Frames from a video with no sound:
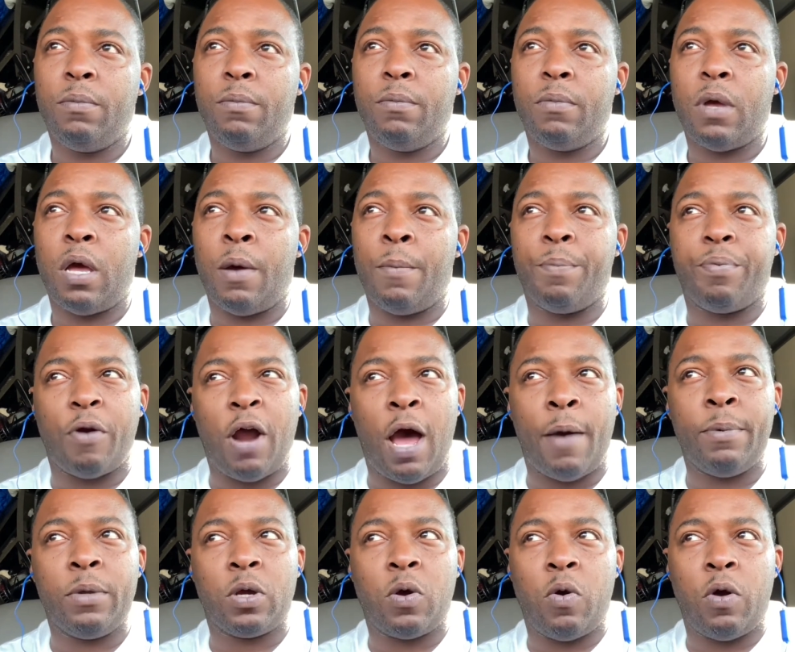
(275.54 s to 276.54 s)
I'm
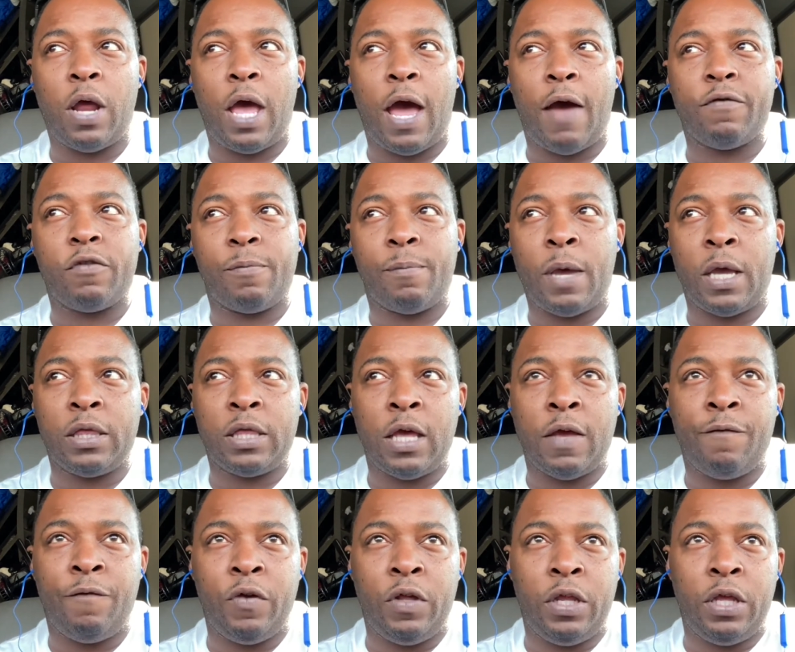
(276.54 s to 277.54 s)
probably gonna have to make that
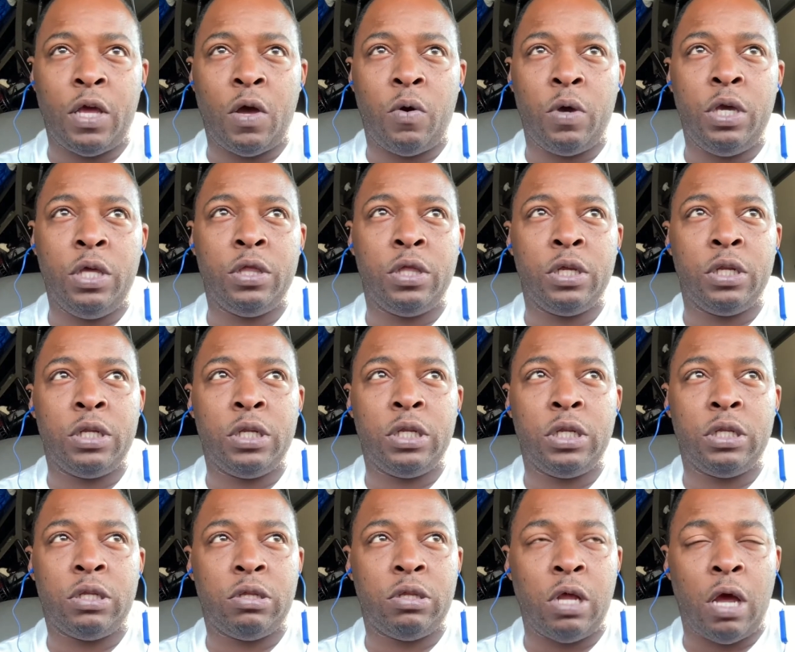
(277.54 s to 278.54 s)
video I'm
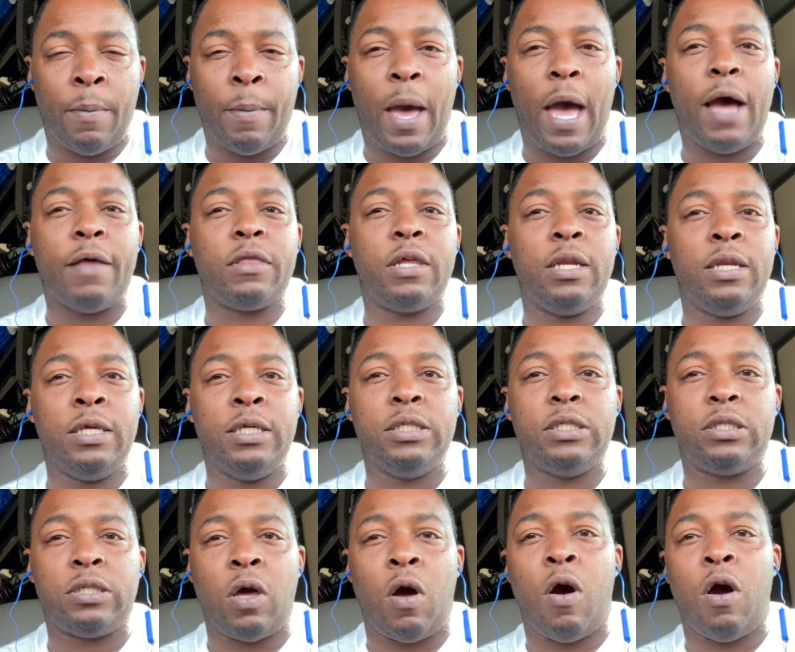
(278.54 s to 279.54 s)
gonna have to at least
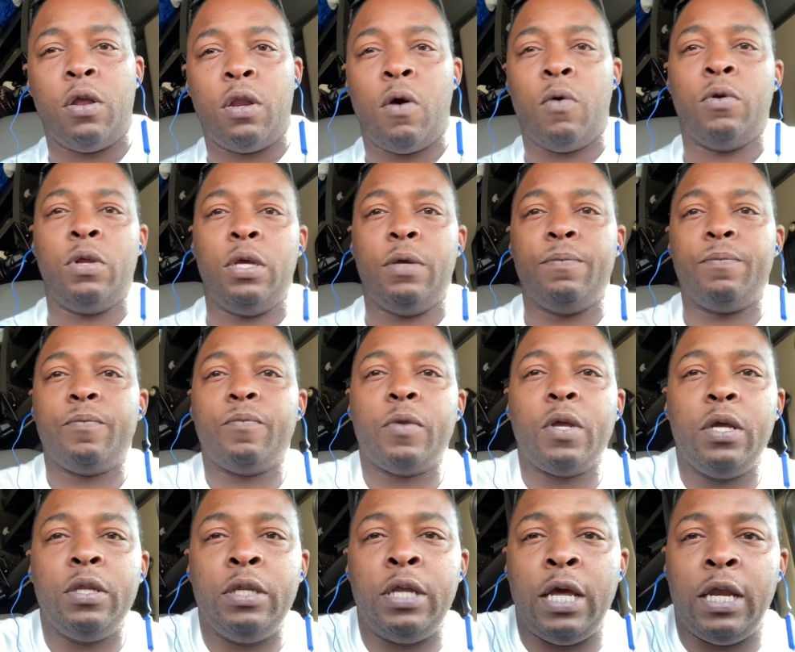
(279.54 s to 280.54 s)
start on it
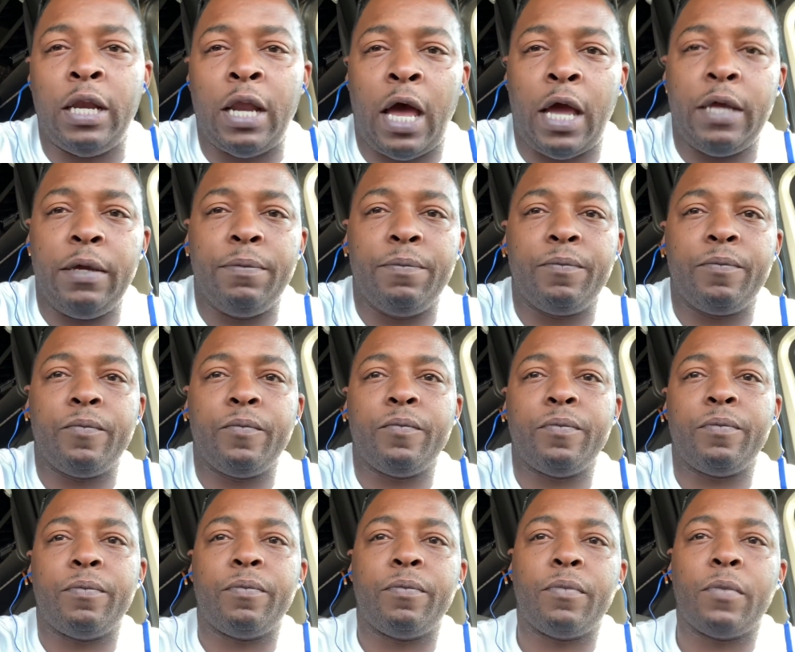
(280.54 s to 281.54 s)
that night.
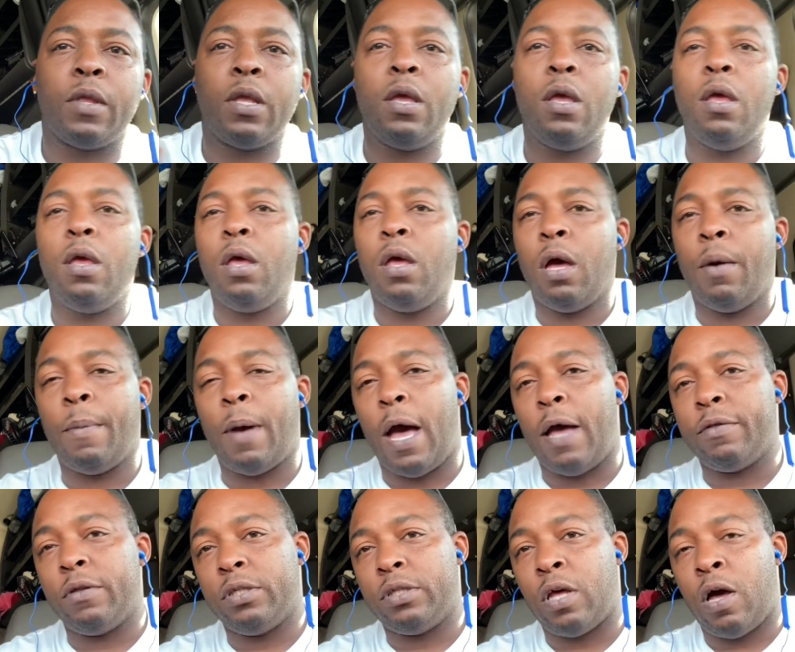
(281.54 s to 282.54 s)
I'm gonna
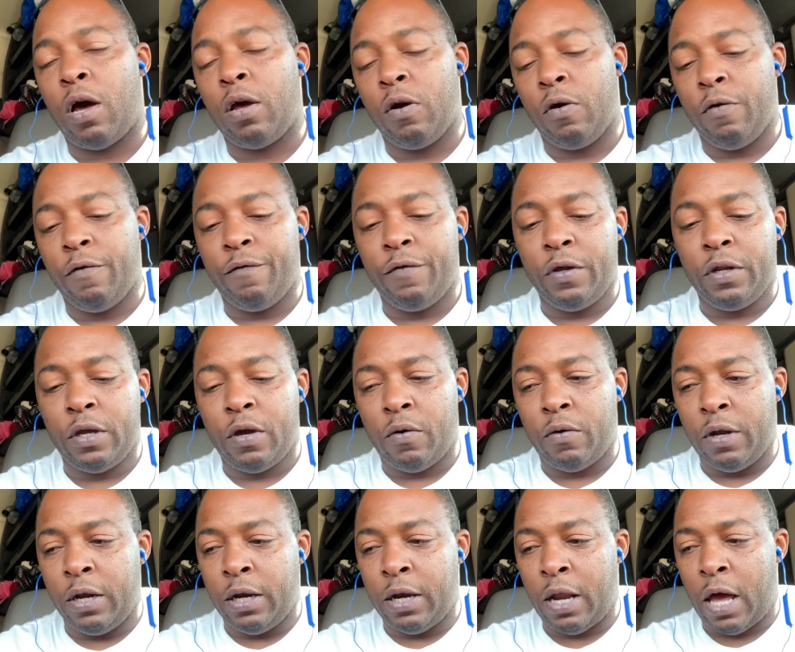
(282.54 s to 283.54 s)
have to start on the video
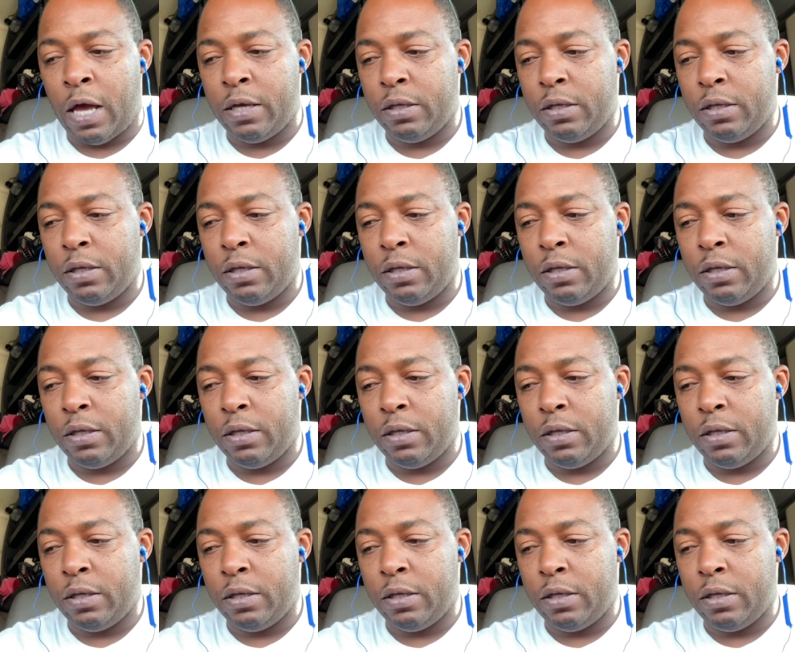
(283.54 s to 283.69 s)
that night